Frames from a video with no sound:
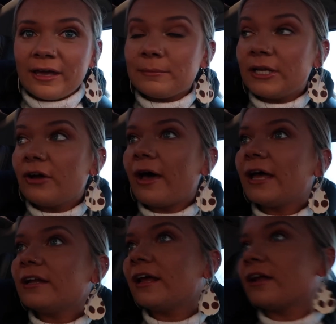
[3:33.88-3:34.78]
am gonna go
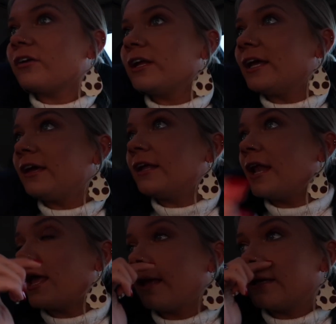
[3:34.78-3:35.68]
ahead and head on in
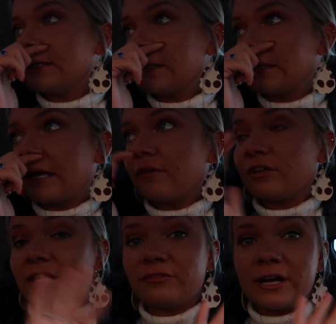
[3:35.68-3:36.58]
and get
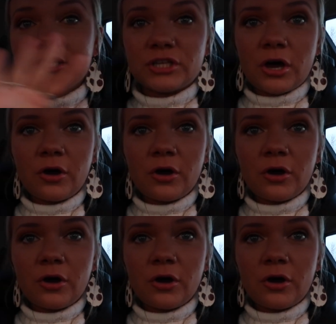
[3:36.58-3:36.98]
everything ready to